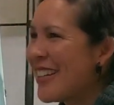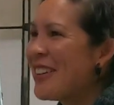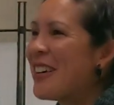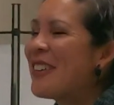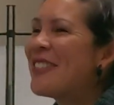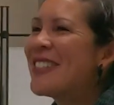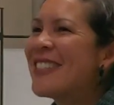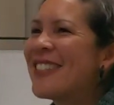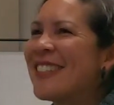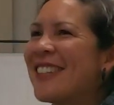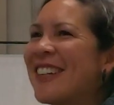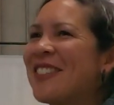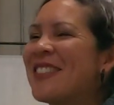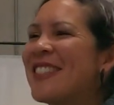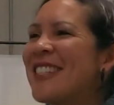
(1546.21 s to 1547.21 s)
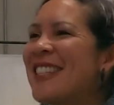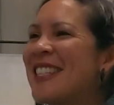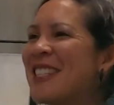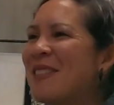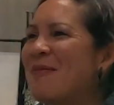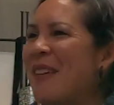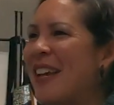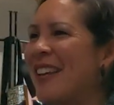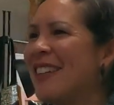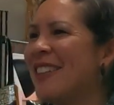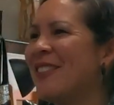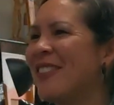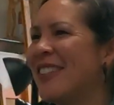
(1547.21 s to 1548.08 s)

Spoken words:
I was in this band